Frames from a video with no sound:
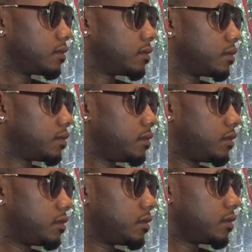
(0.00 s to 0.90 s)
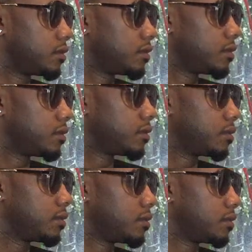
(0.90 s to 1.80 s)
up, but we forget this.